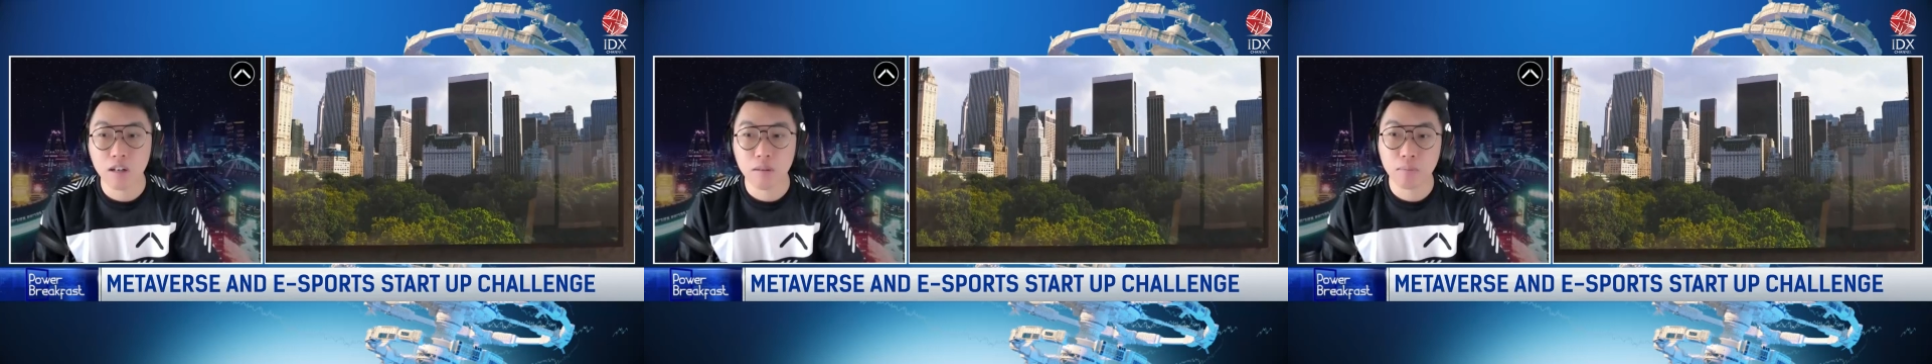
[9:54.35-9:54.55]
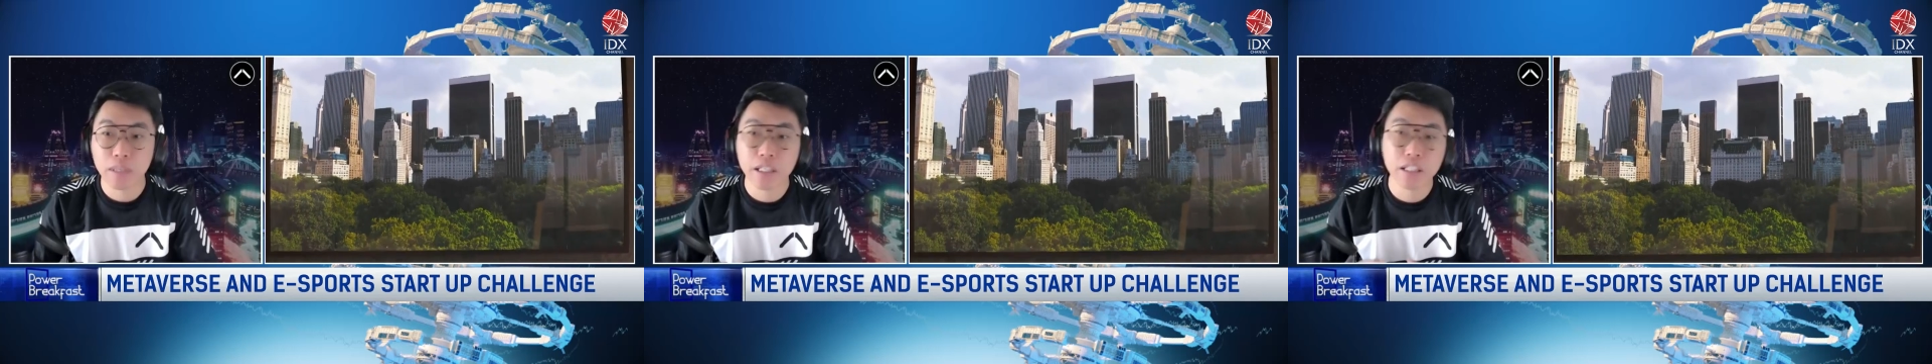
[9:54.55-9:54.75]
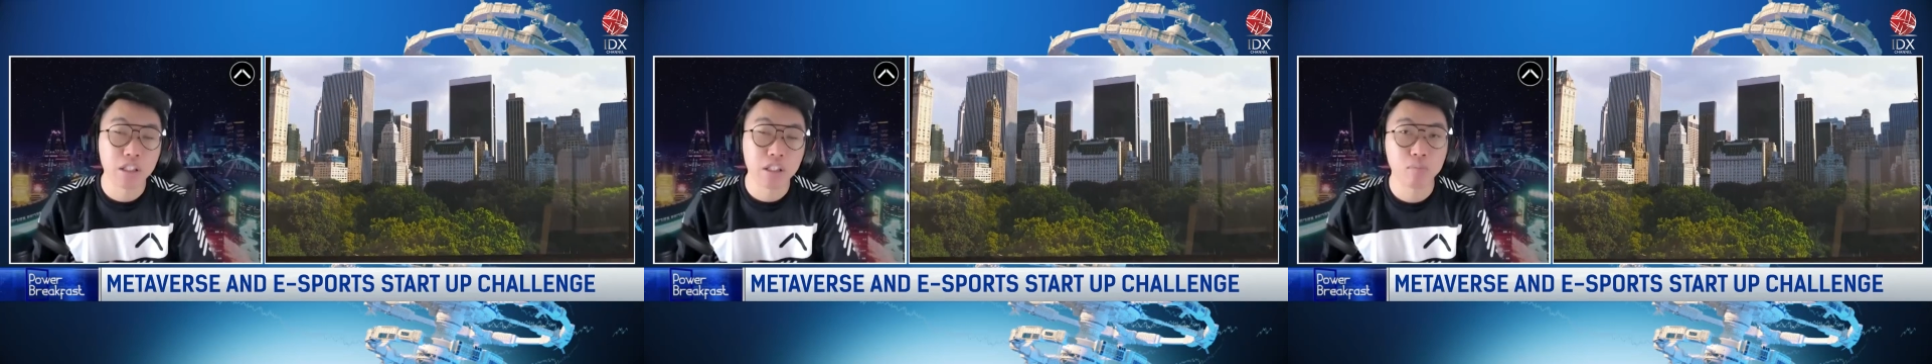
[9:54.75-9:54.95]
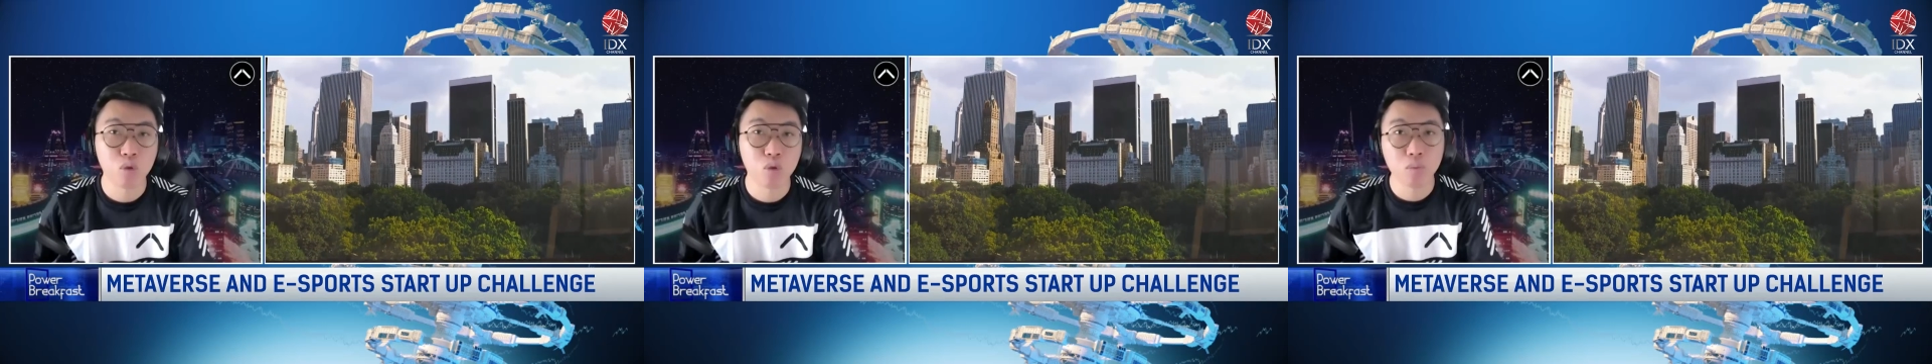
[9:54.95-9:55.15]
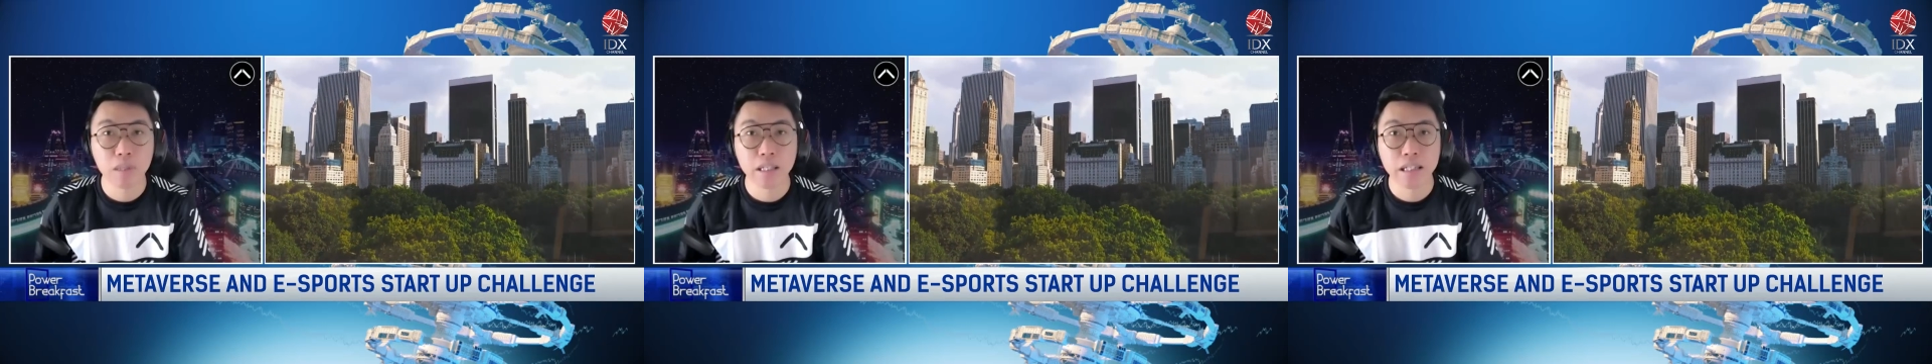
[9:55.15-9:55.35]
meet the
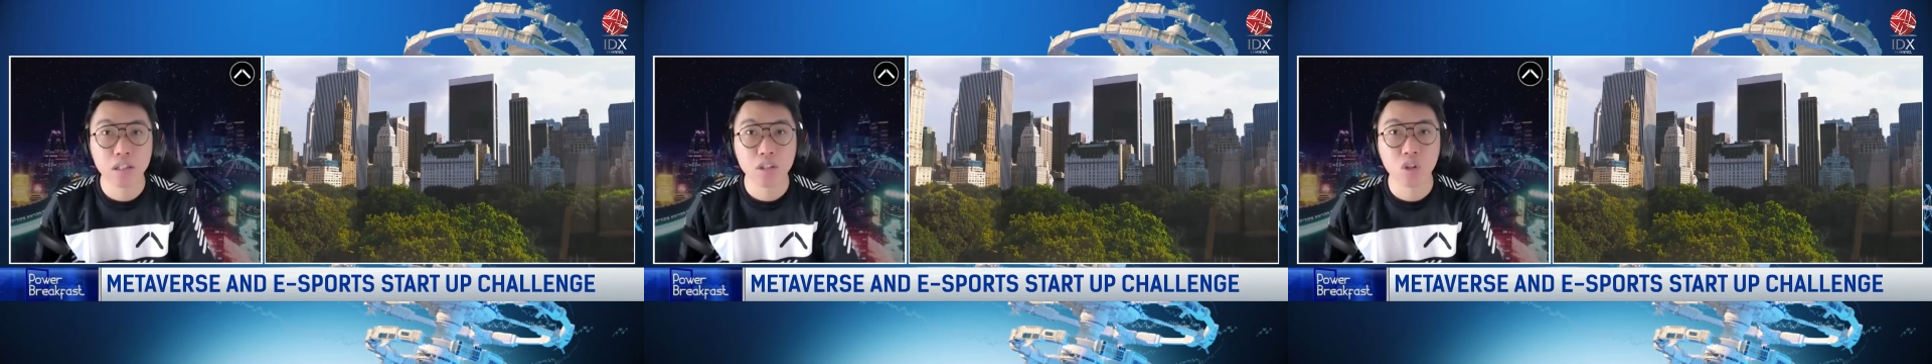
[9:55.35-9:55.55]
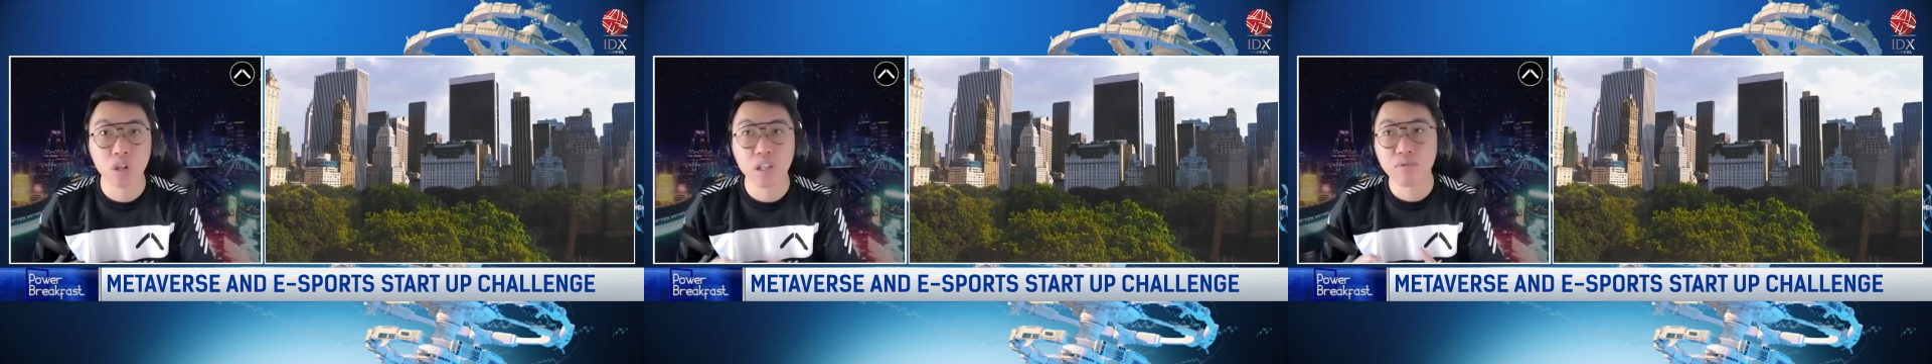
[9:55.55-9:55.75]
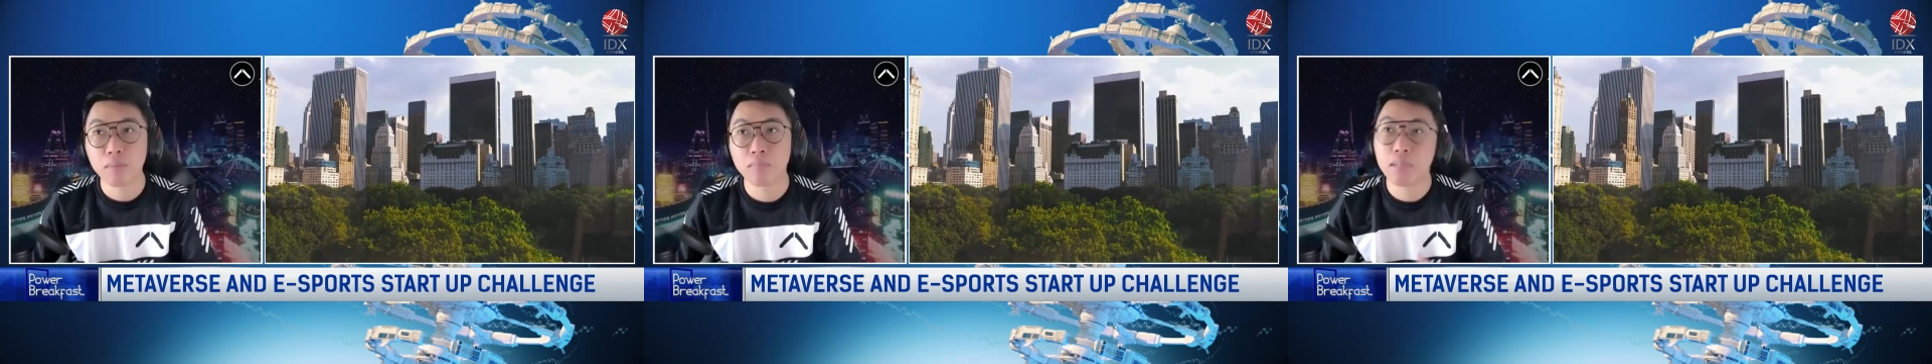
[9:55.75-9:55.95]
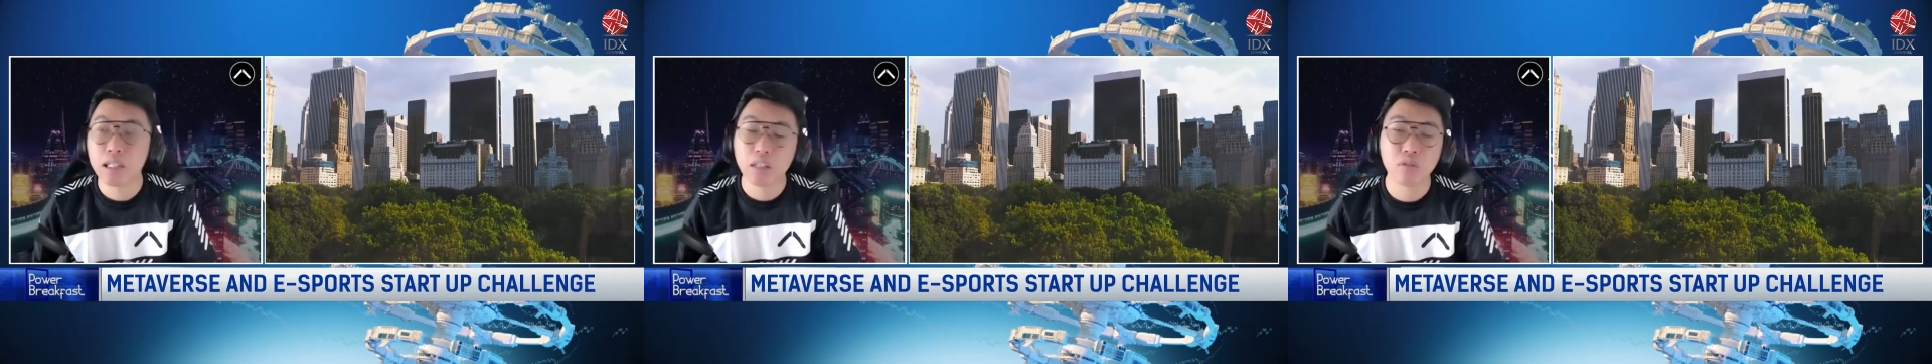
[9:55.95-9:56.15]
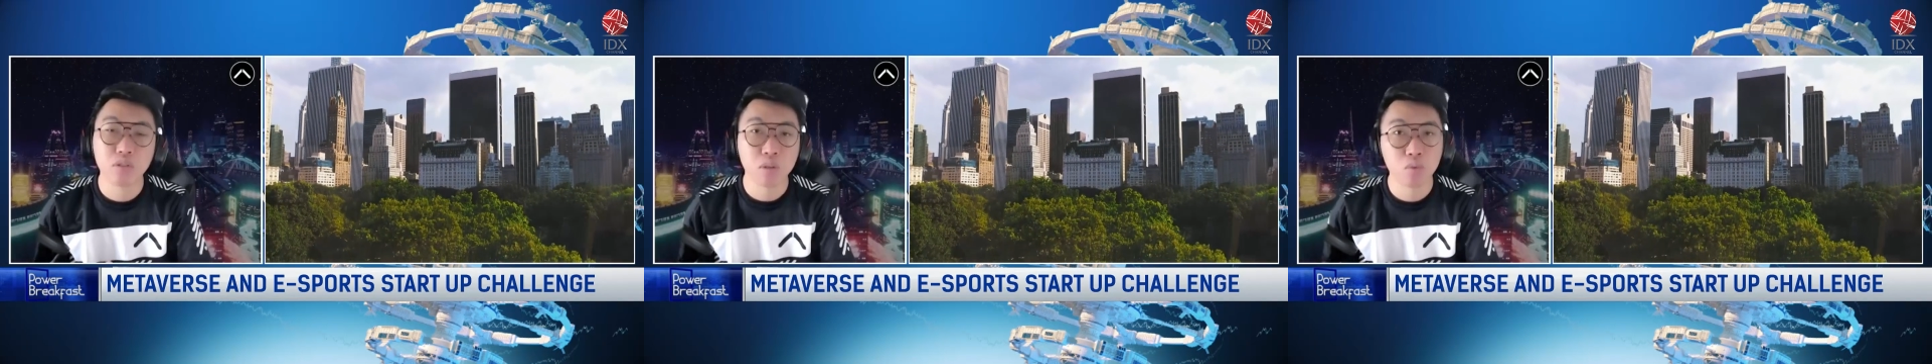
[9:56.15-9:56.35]
pro players or even
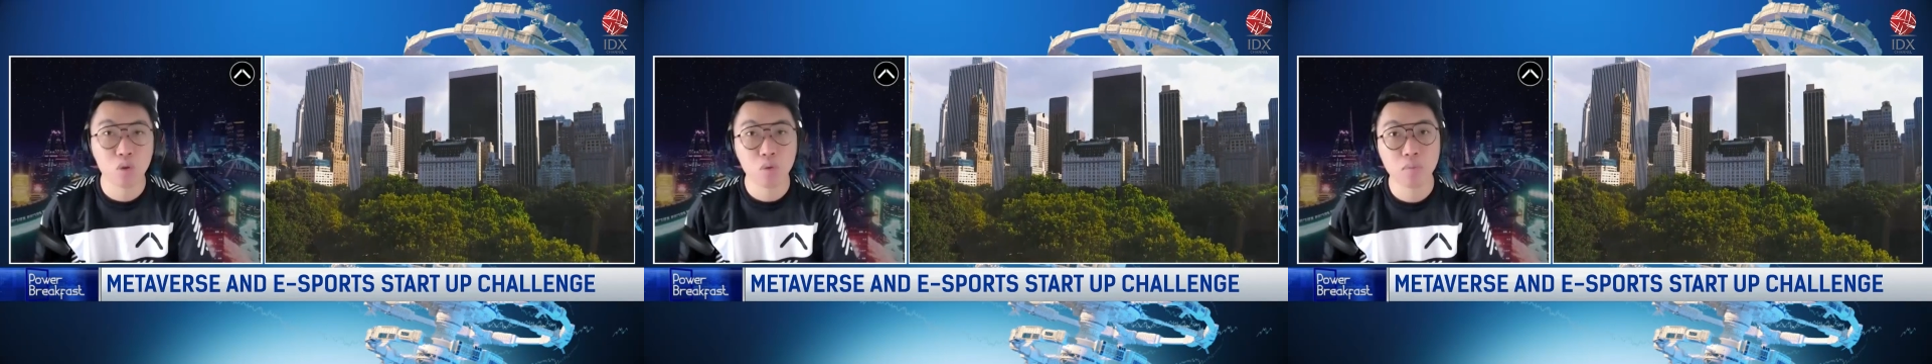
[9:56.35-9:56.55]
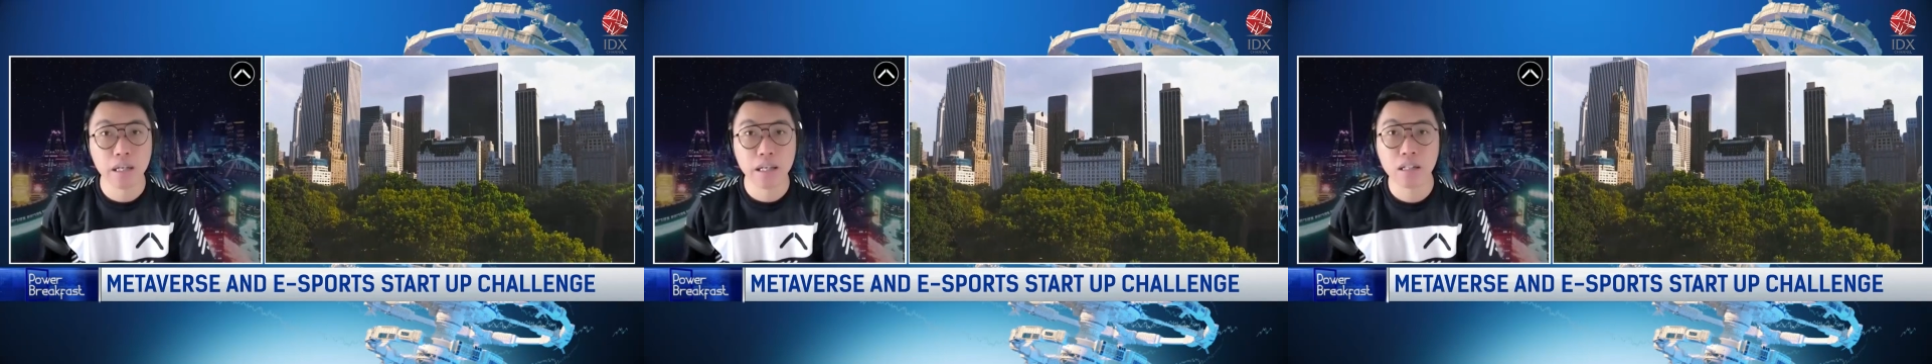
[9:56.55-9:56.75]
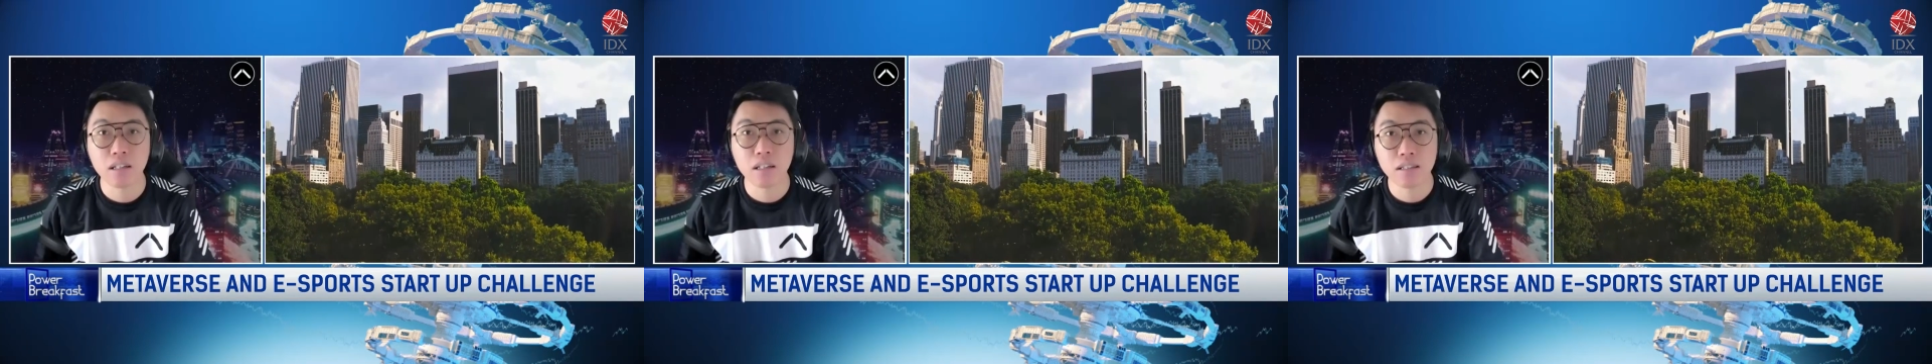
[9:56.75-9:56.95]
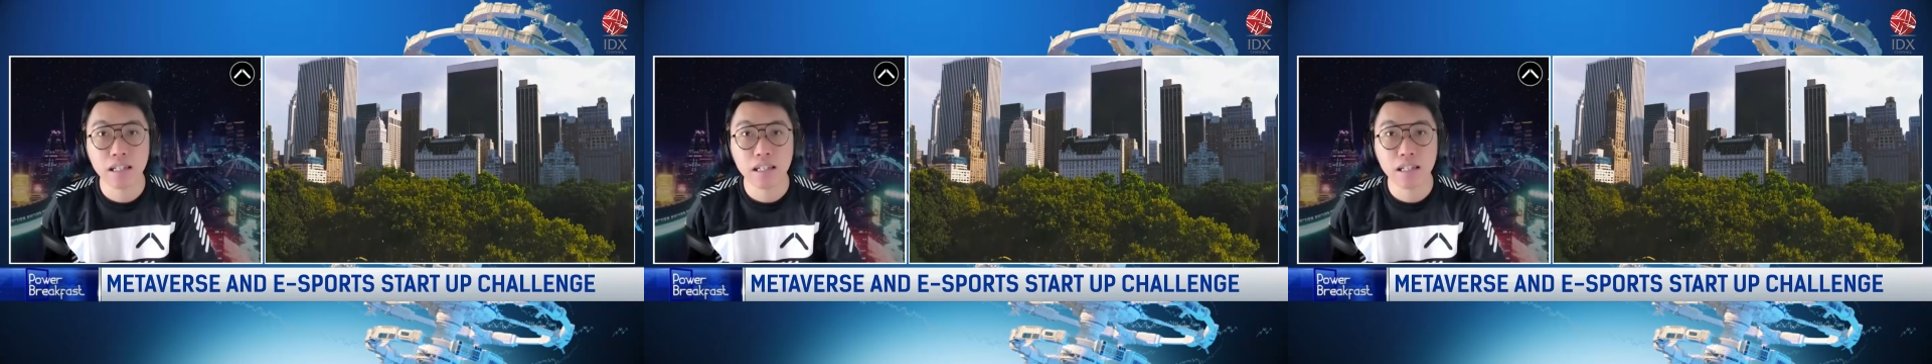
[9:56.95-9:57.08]
play with the pro players,